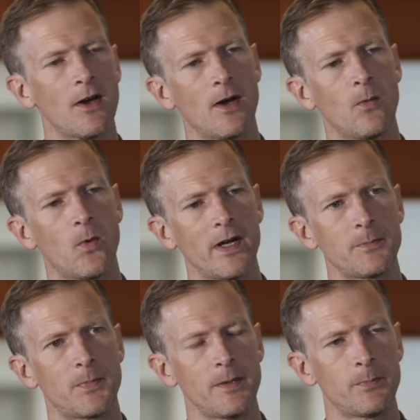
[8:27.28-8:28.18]
a
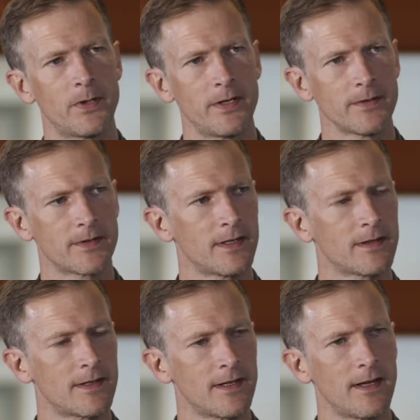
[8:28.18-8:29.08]
white paper
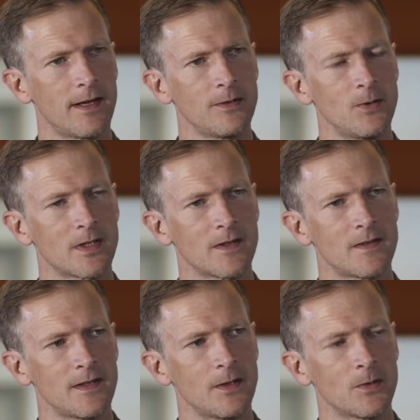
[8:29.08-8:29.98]
that you can
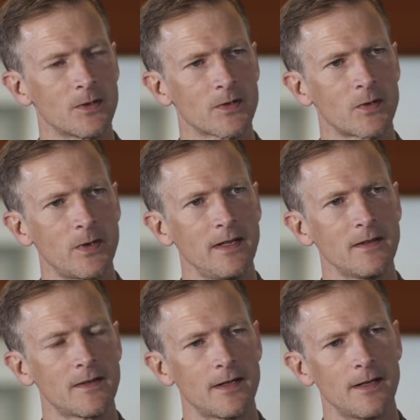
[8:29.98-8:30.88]
see on your
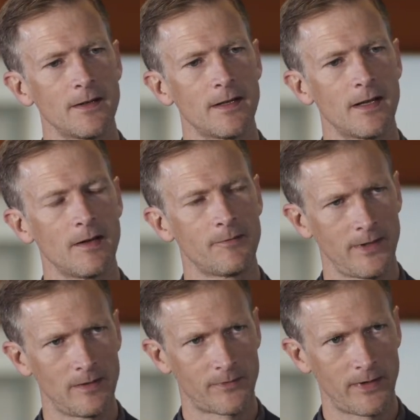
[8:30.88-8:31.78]
screens, and
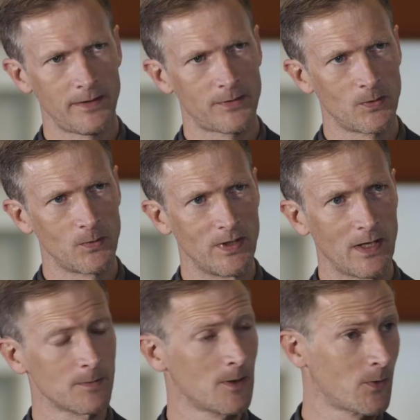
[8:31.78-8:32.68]
feel free to
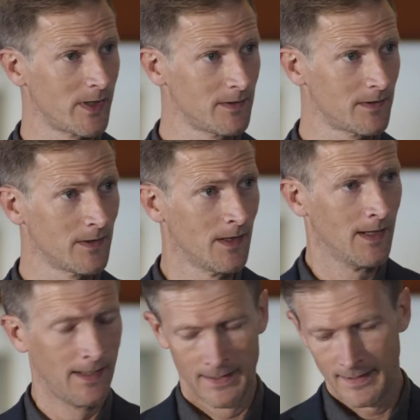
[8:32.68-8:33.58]
download it,
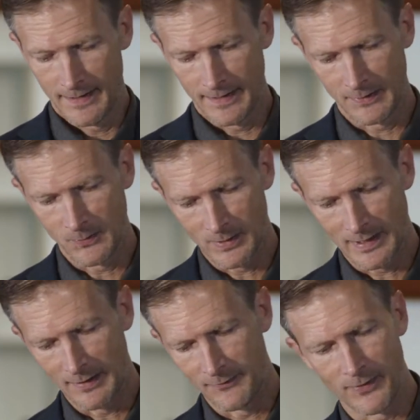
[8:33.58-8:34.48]
and you will
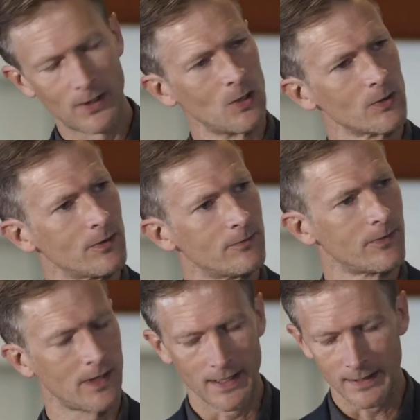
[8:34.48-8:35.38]
have a lot of
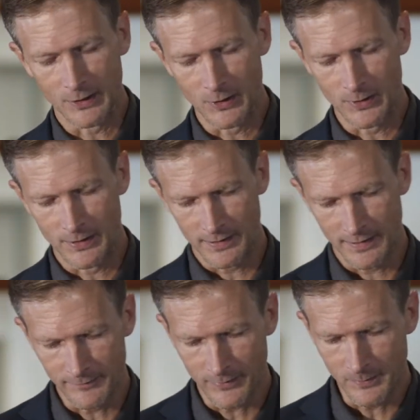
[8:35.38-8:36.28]
good
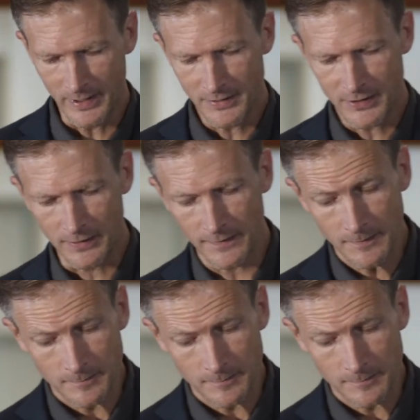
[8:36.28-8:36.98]
information.